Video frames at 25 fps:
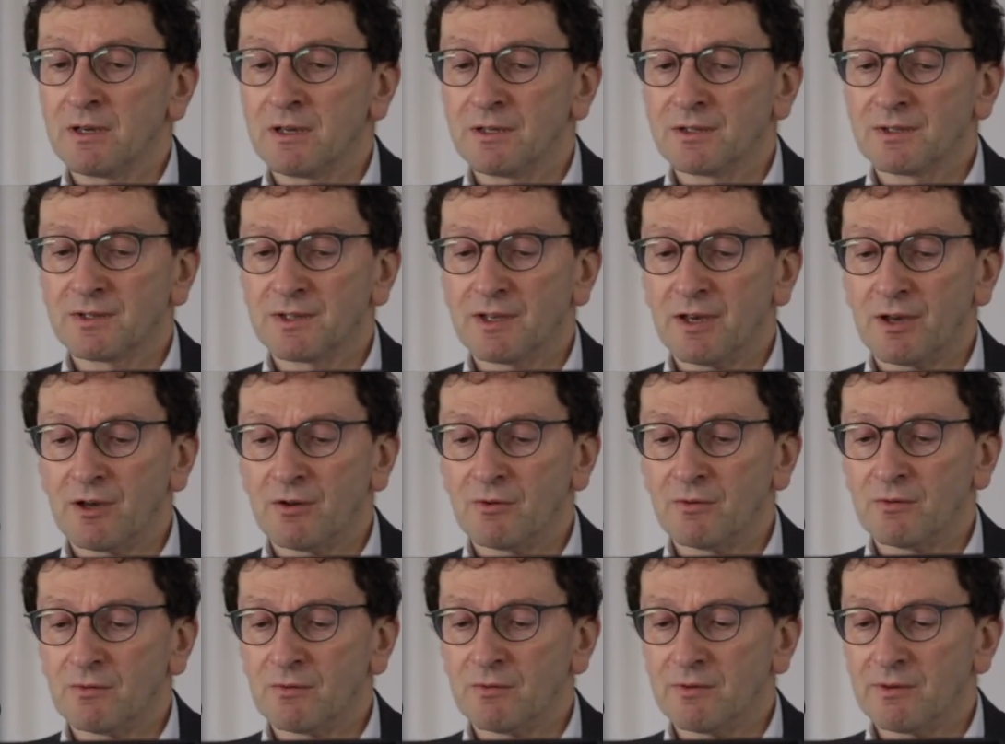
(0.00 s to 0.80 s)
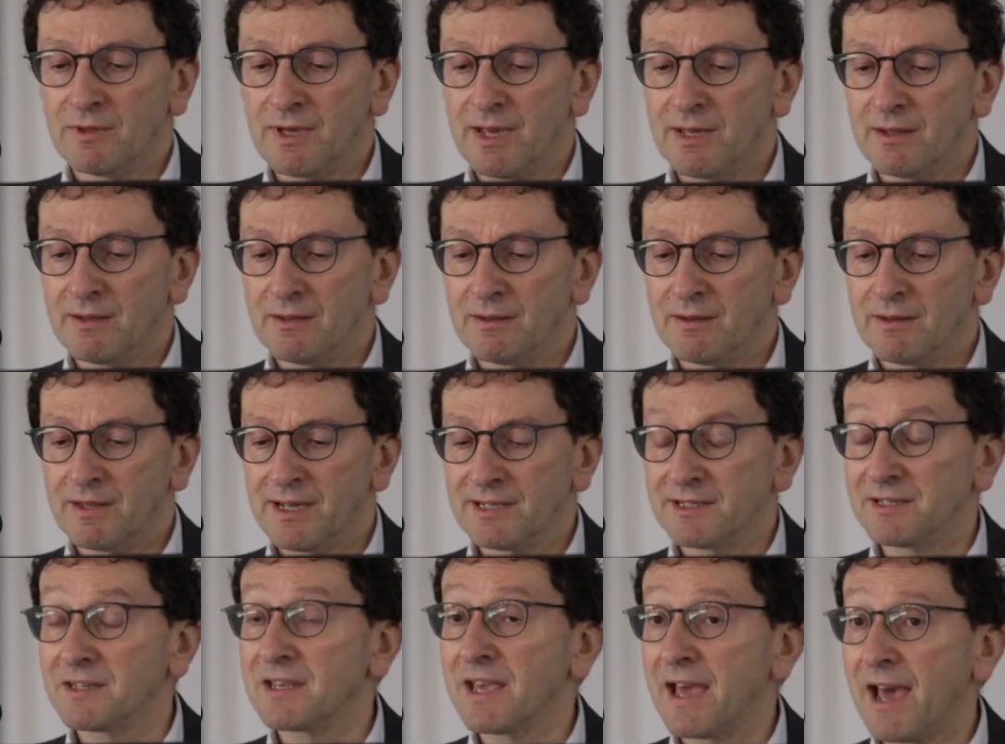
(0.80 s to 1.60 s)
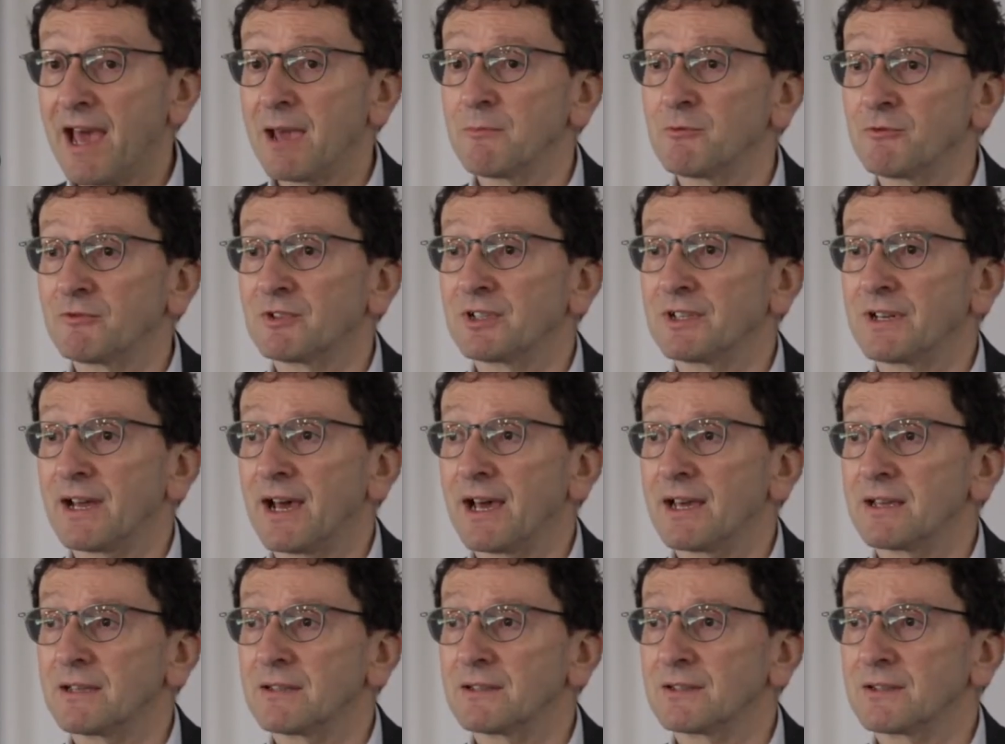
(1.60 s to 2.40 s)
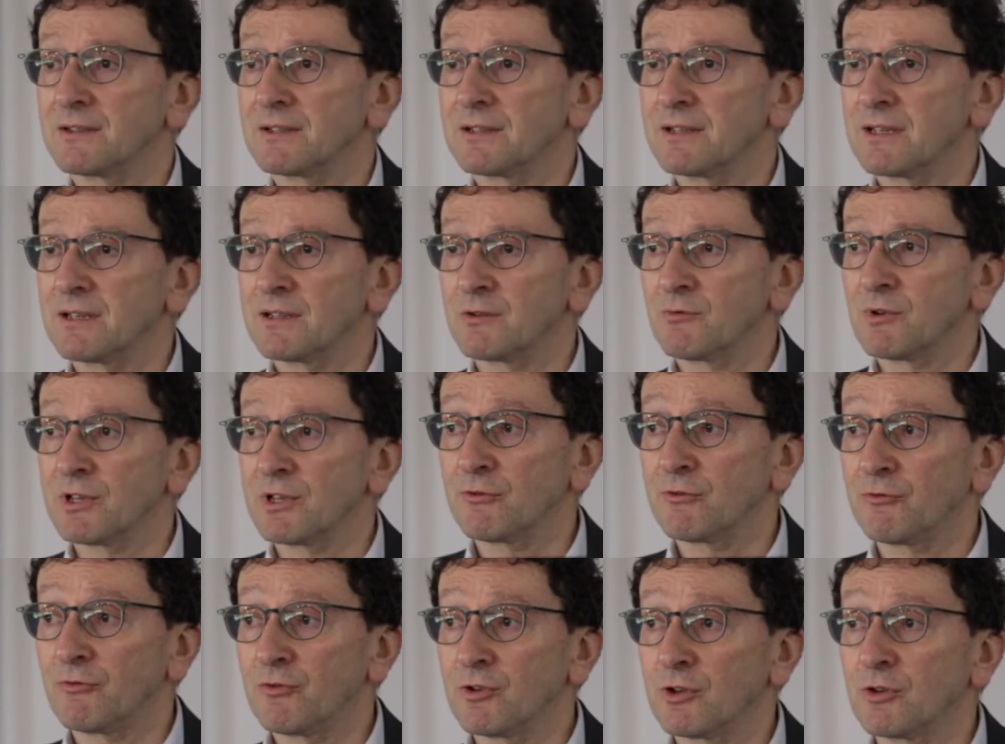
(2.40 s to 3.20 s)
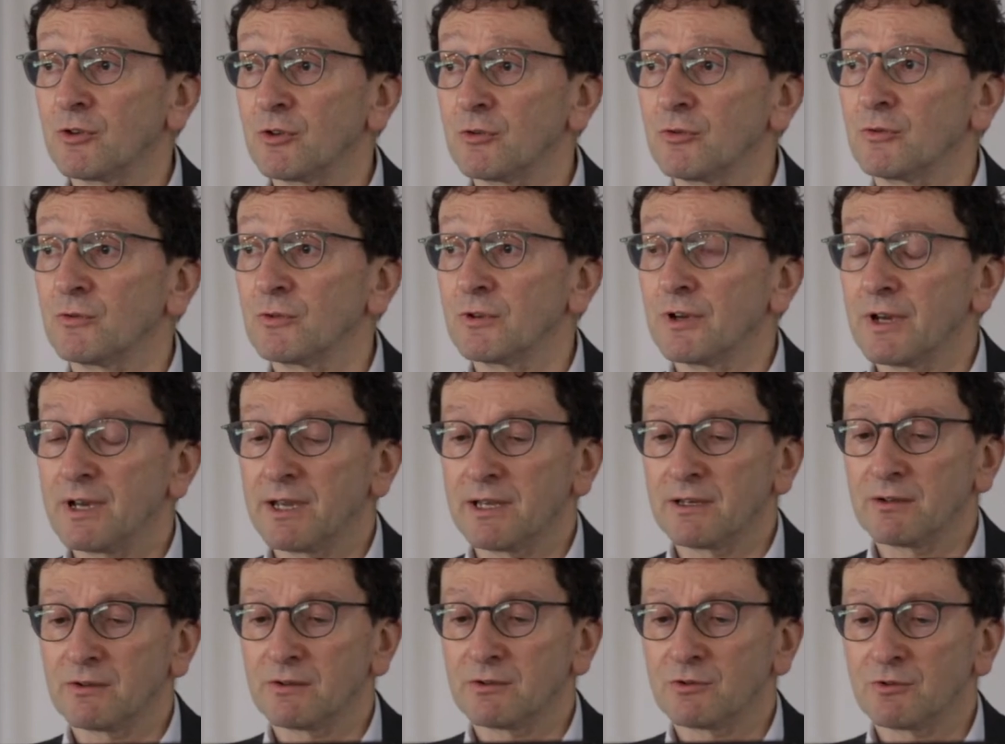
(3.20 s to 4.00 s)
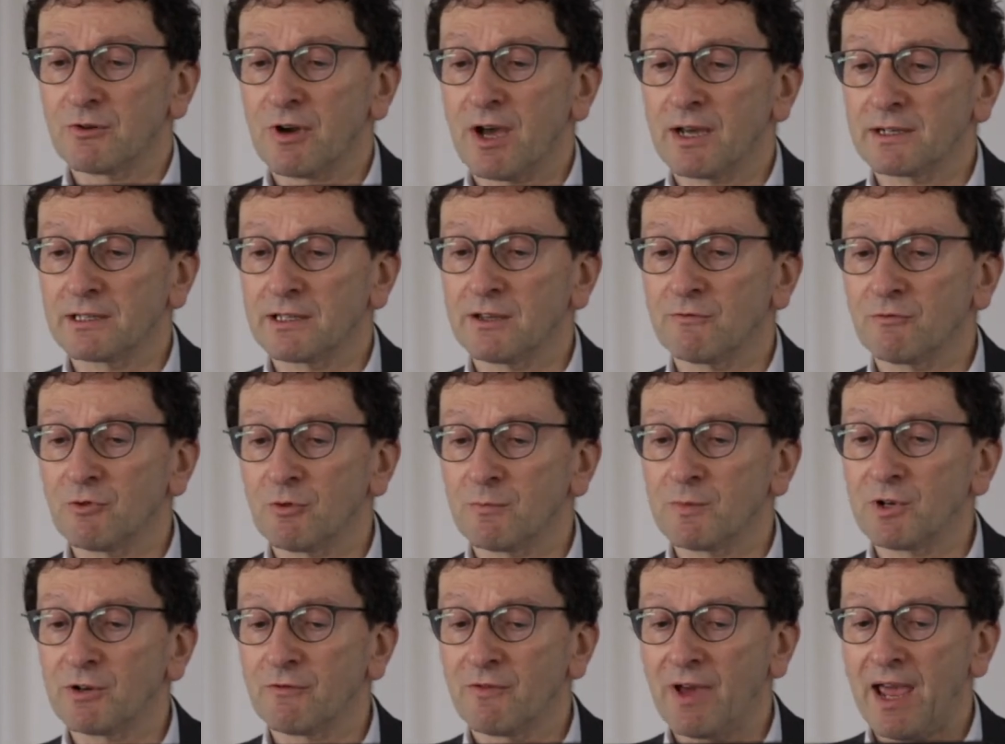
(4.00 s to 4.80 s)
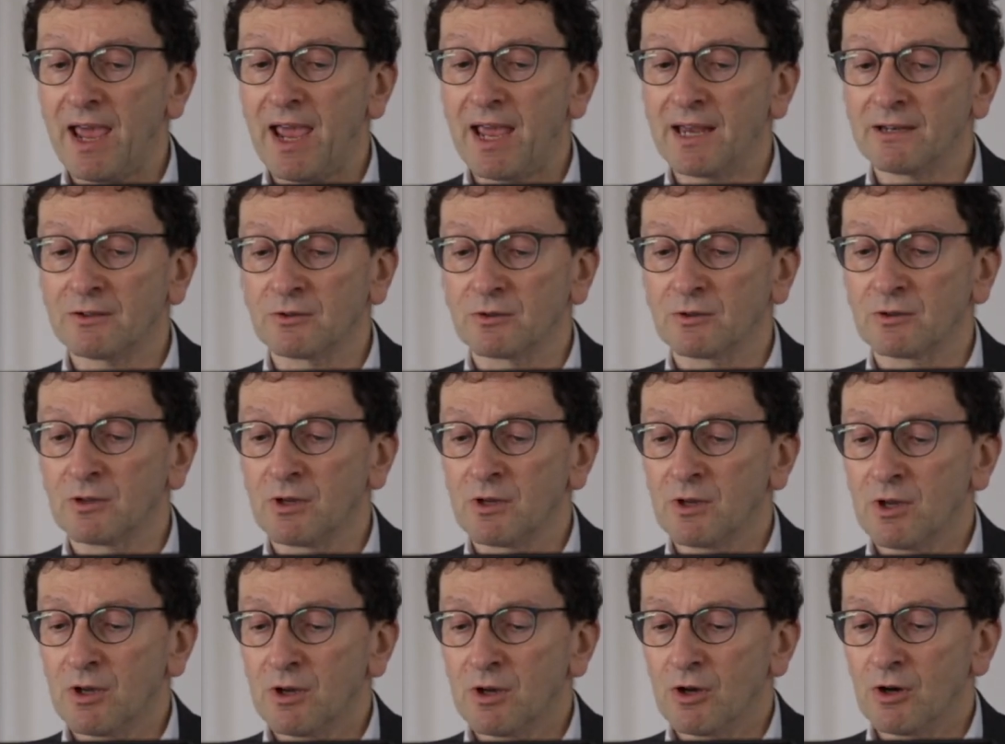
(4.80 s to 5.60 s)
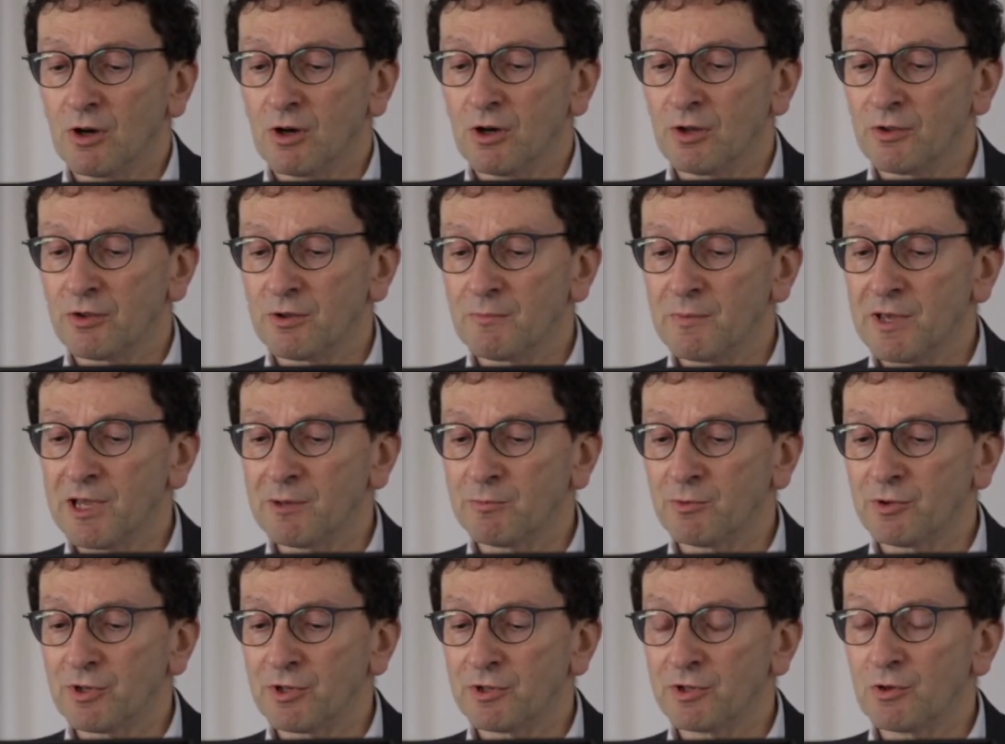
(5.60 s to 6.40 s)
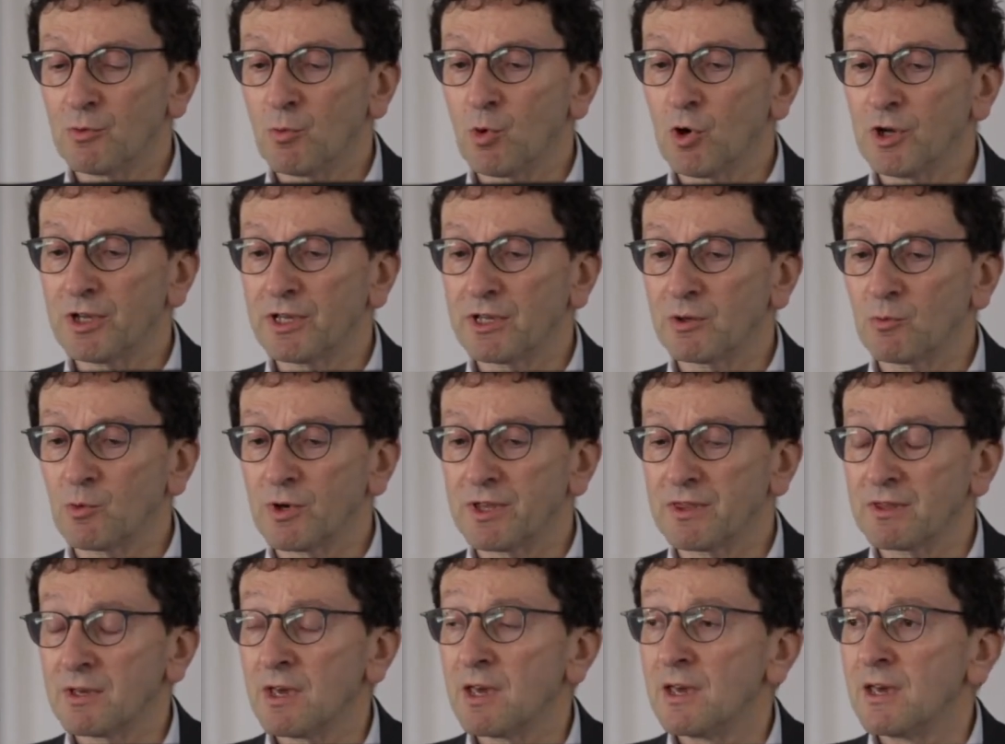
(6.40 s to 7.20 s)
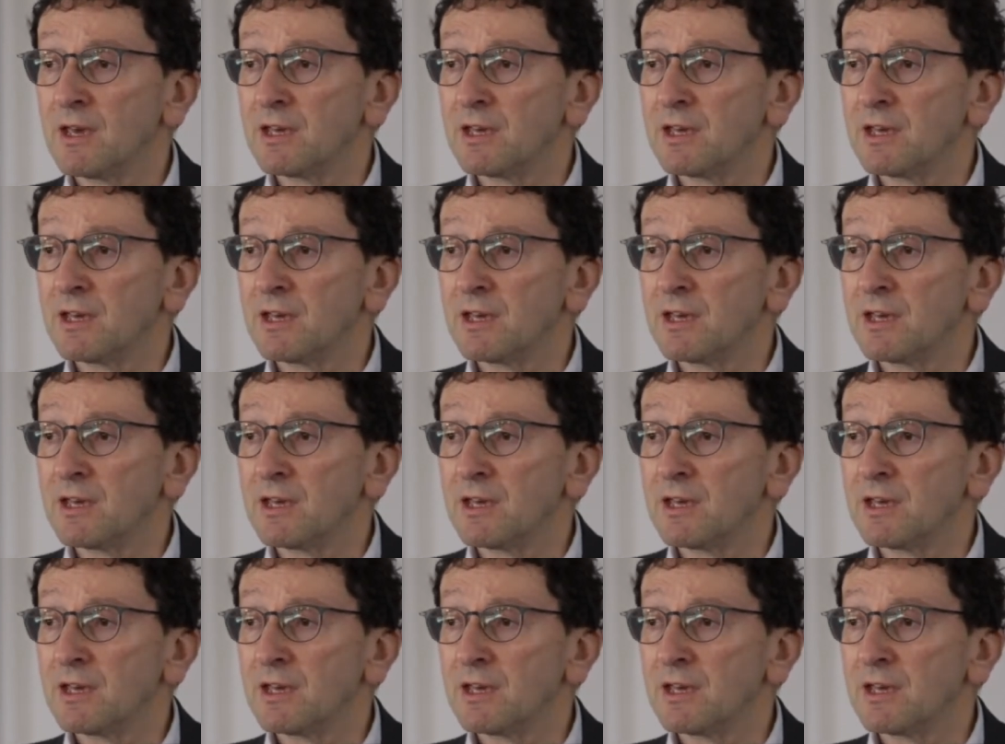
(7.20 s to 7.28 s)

So that's the aim of today, is for you, and try and give you a bit of a handle on the people that you're working with.